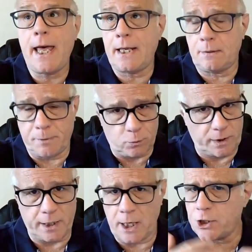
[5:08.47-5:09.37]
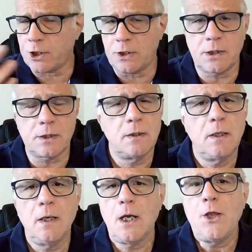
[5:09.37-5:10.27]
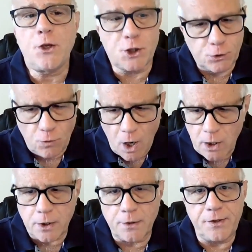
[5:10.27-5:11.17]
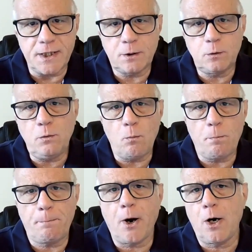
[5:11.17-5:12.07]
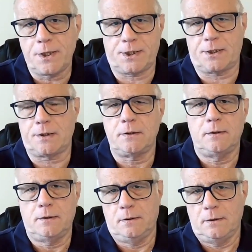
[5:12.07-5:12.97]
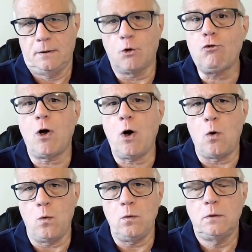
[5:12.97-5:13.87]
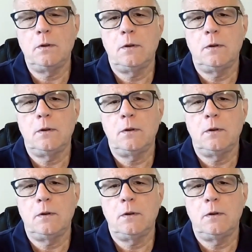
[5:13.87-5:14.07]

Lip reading: and between nations, the stronger these two parts grow,